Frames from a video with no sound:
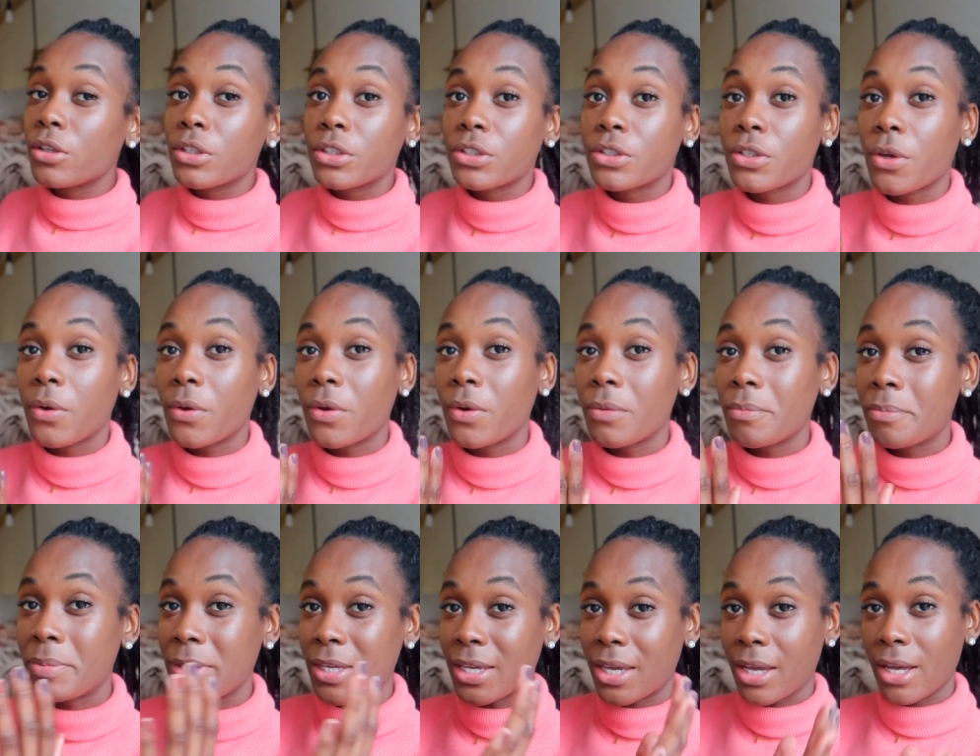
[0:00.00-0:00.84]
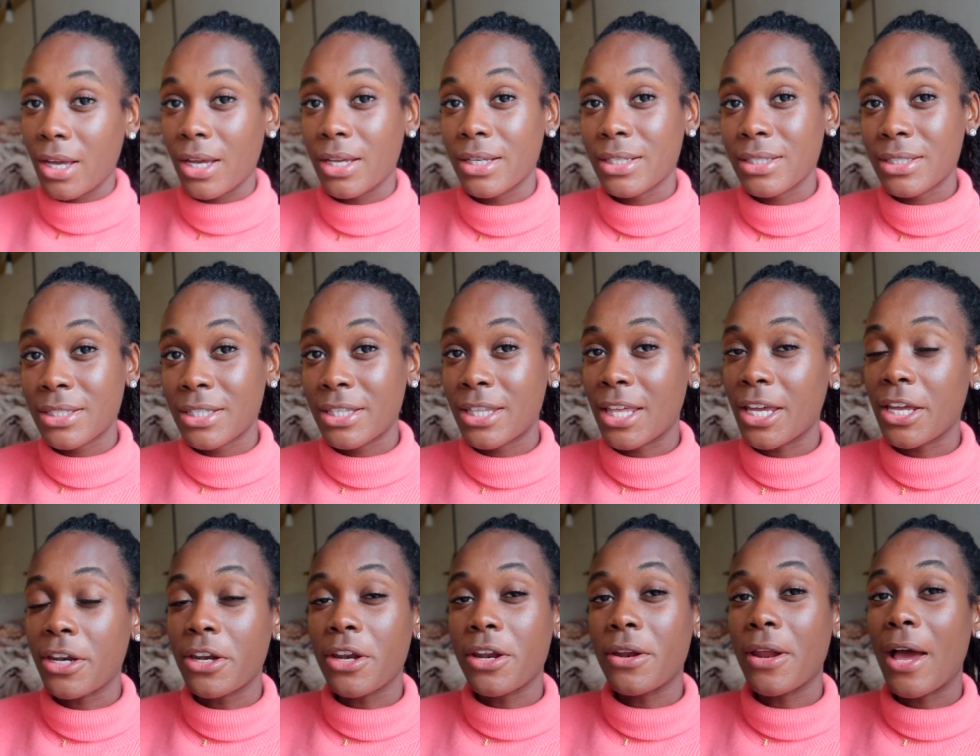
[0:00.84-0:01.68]
So because
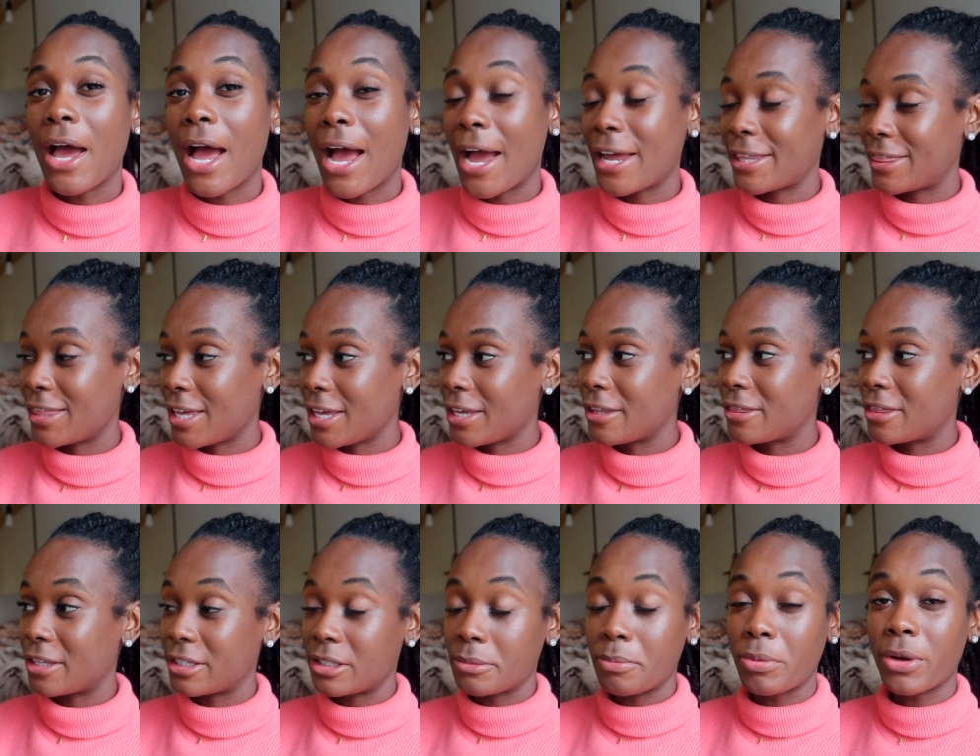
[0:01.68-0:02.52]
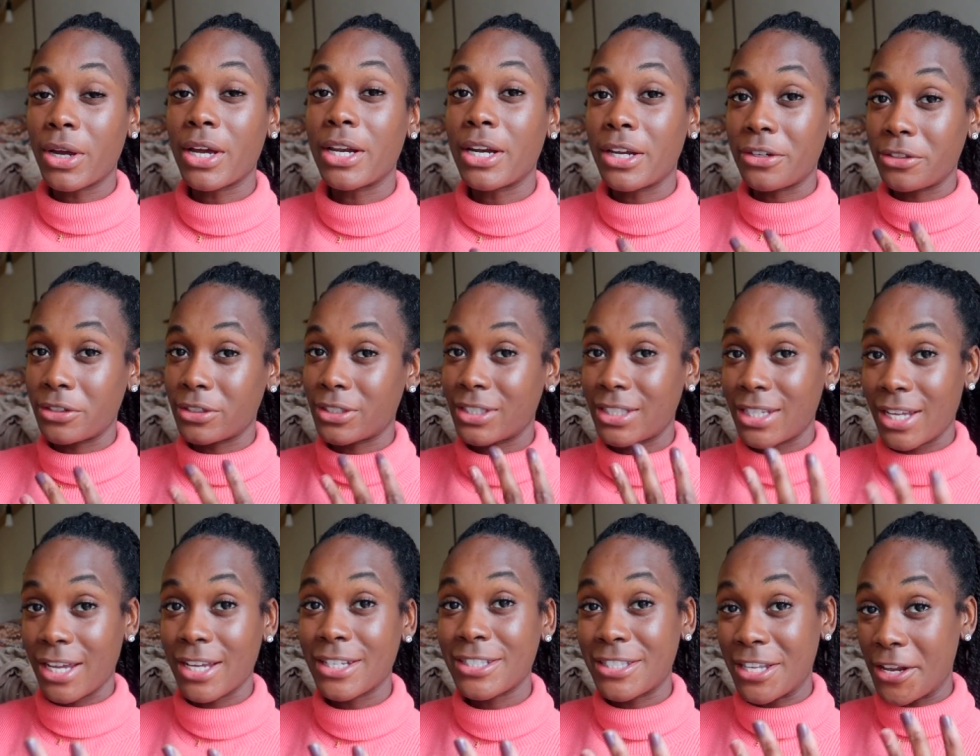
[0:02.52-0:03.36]
they, I think this brand
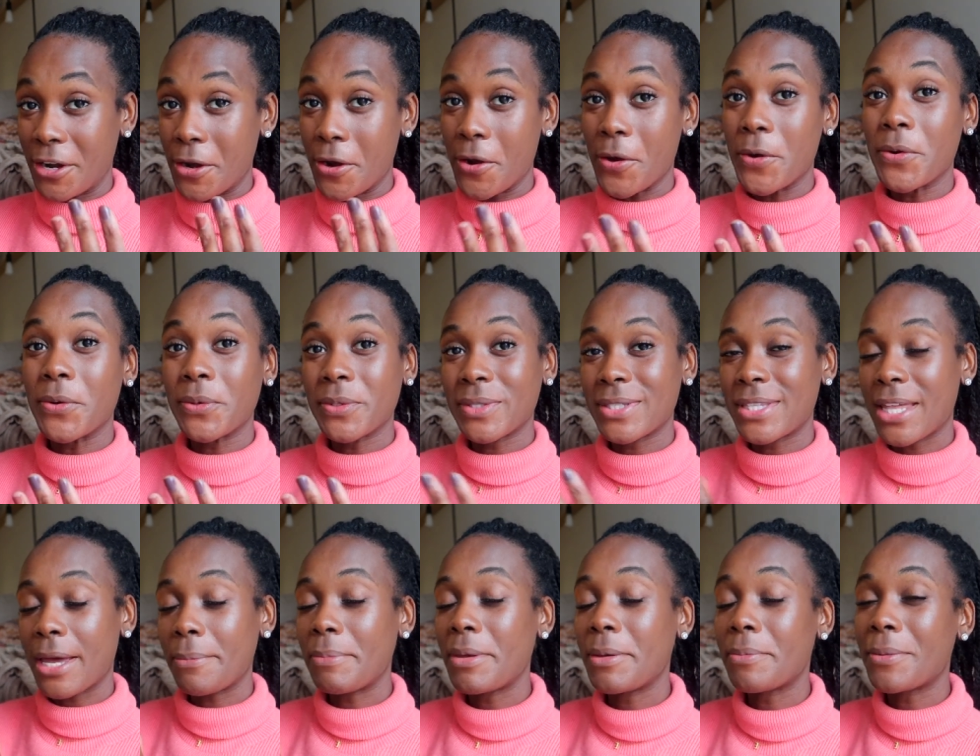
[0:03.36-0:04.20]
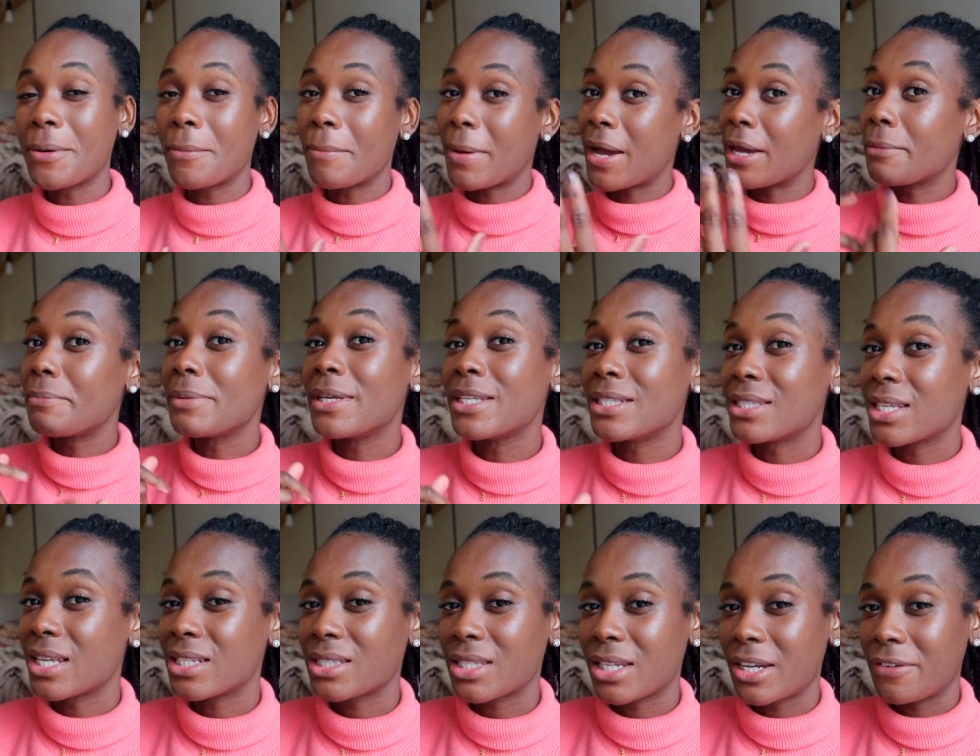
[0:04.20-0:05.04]
understands and knows that people might be
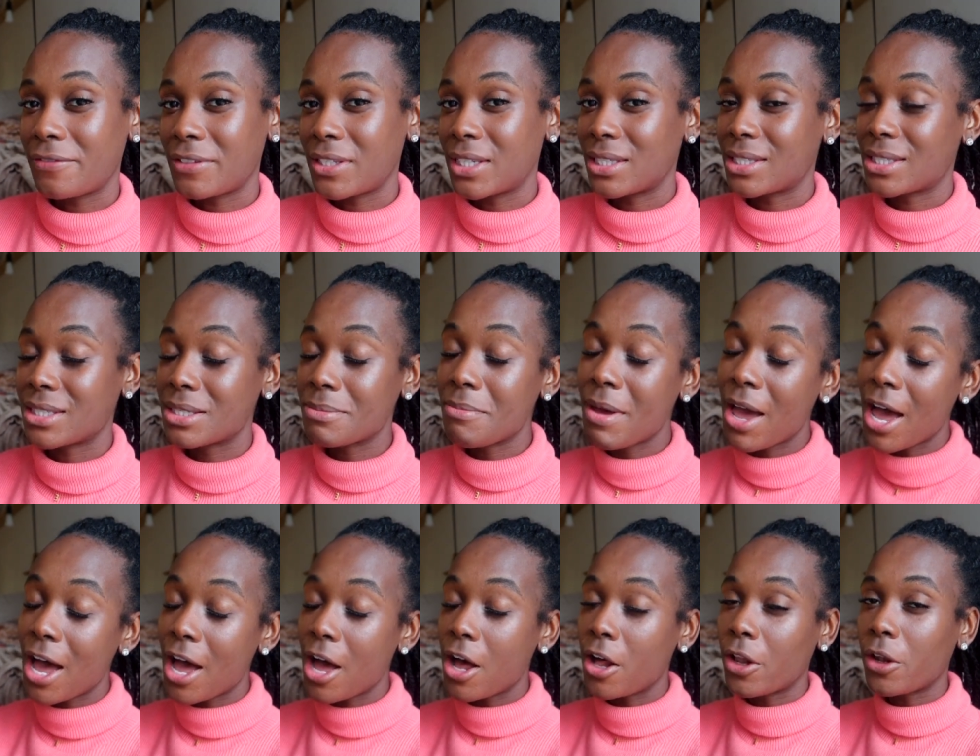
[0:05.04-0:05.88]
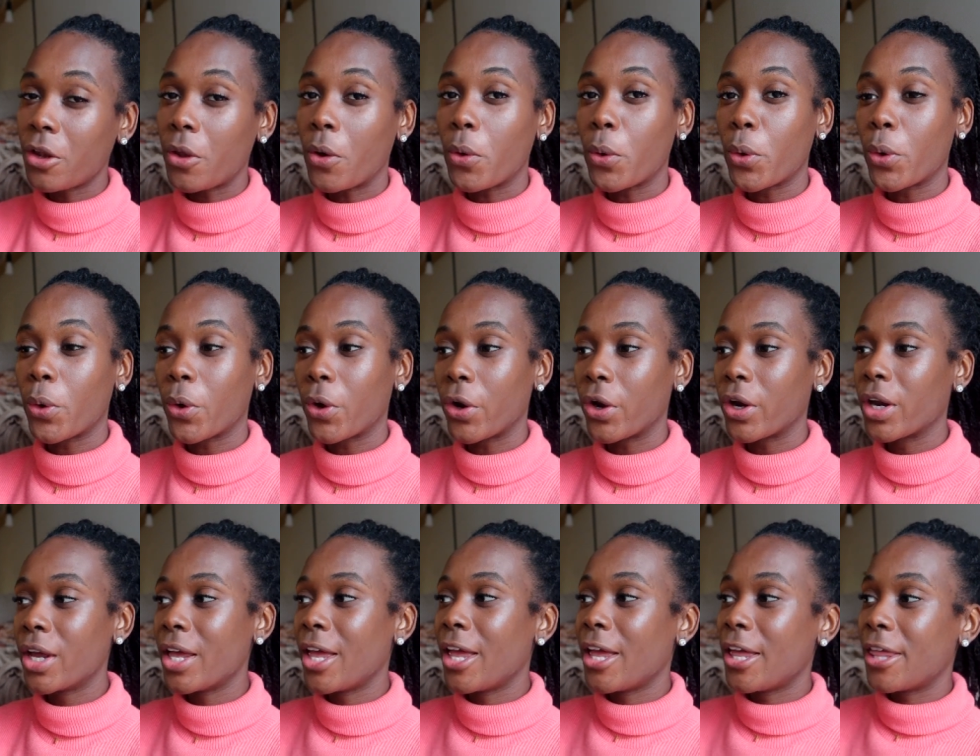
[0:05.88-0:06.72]
sensitive to smell
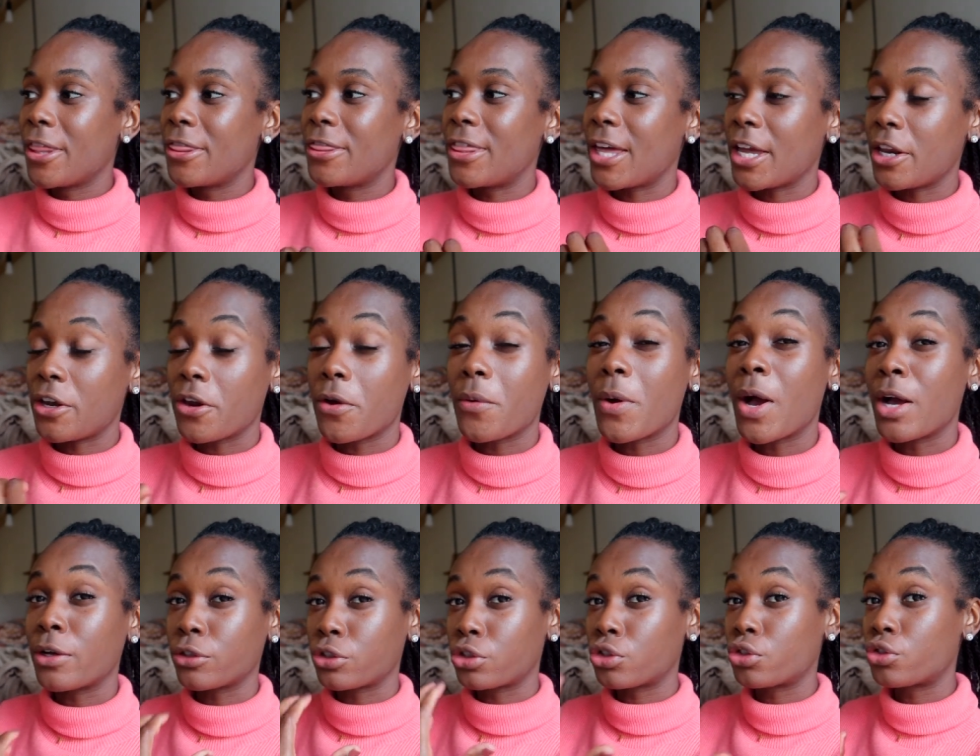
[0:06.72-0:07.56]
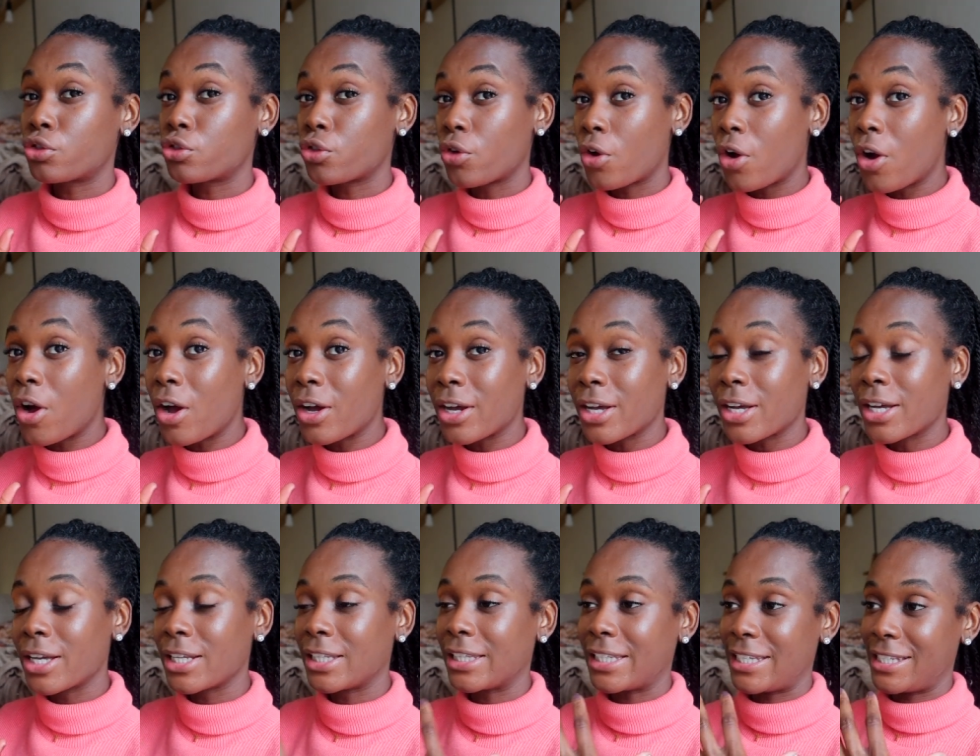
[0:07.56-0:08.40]
or they know how
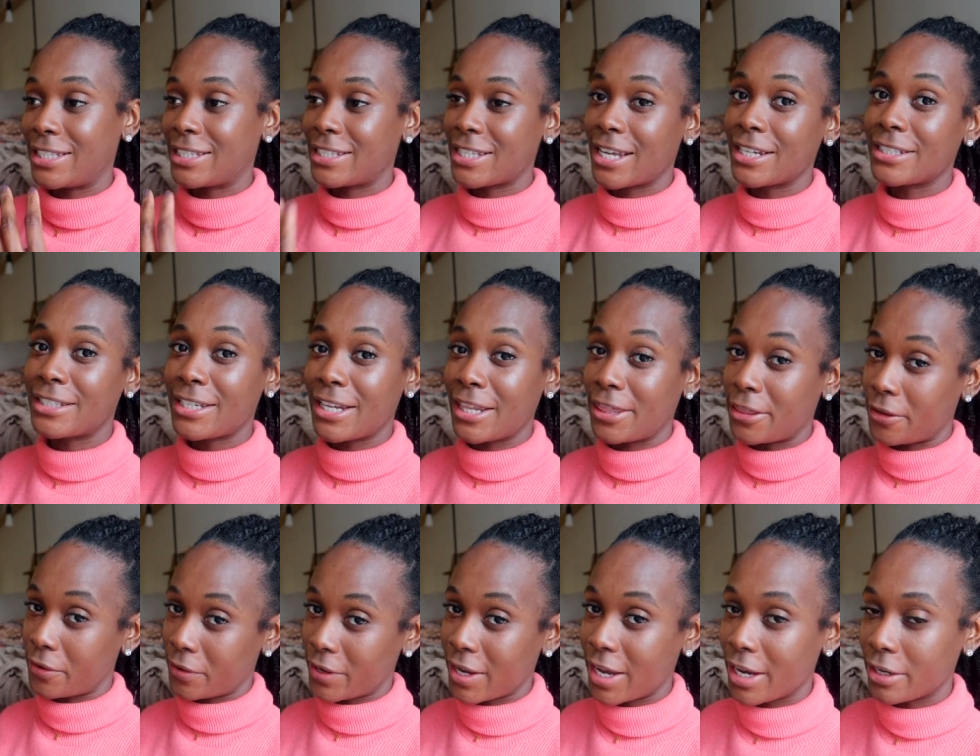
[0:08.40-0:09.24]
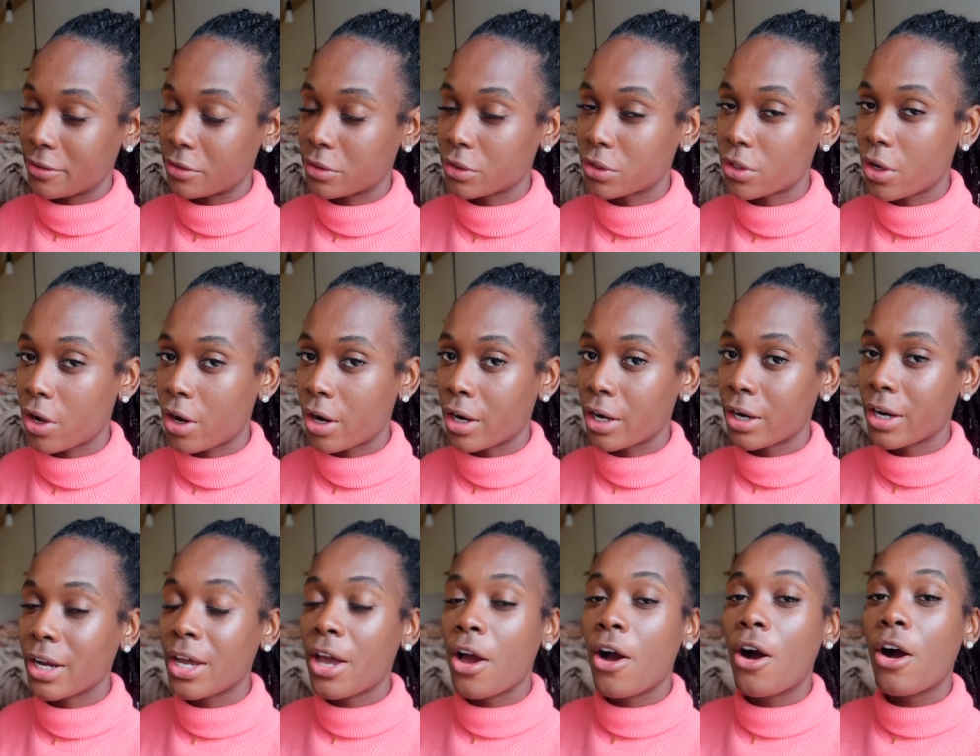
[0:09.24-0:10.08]
strongly scented their candles
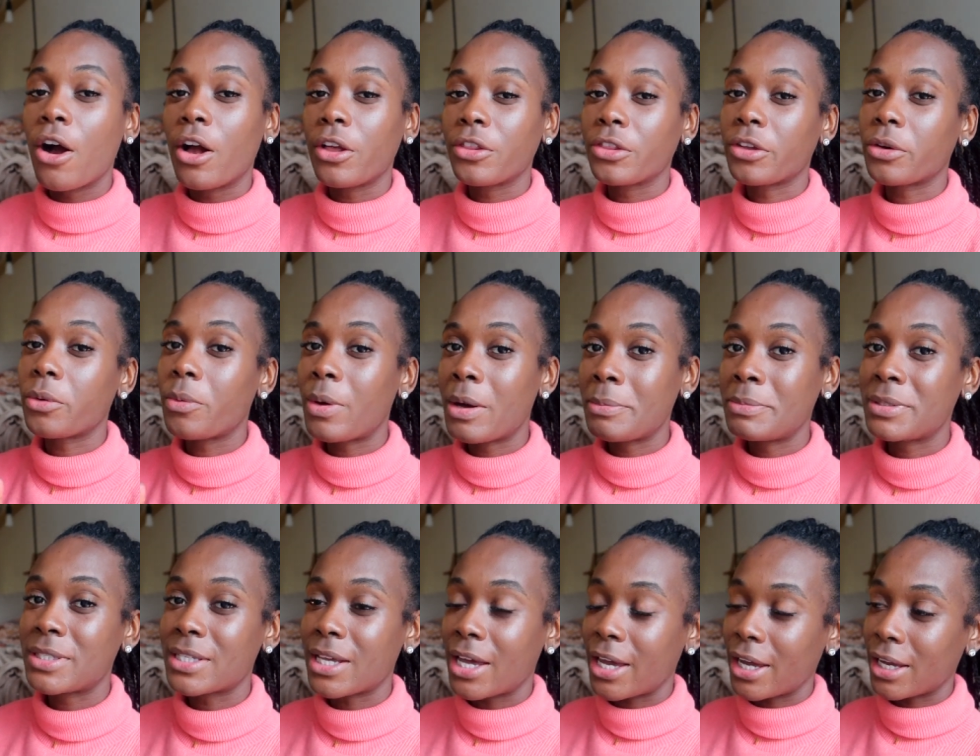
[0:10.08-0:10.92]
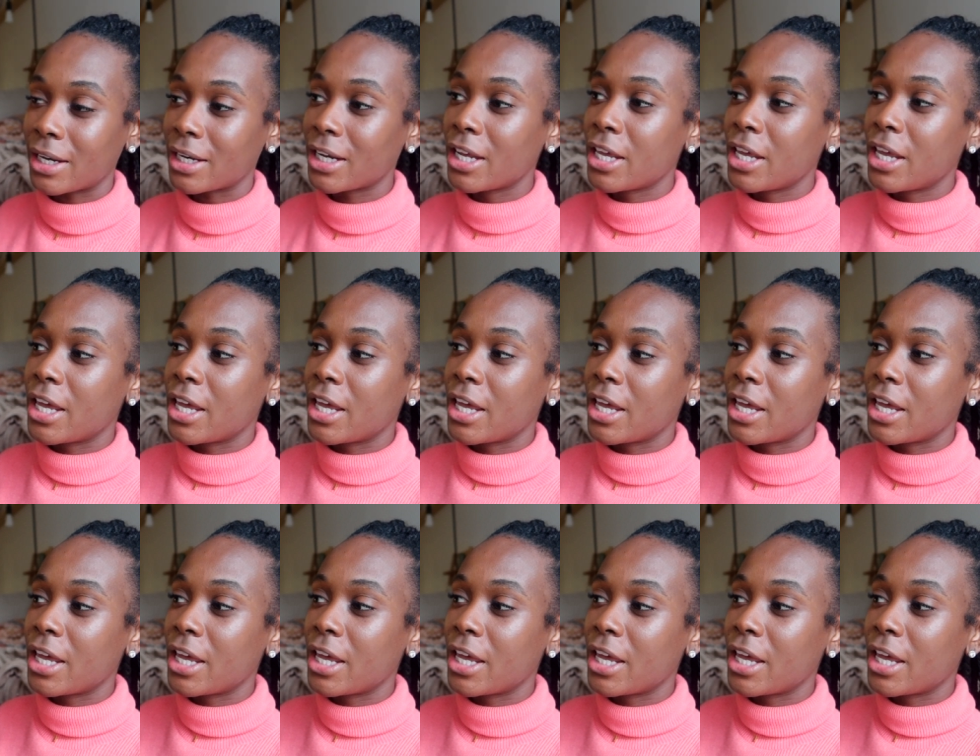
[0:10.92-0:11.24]
are, on their website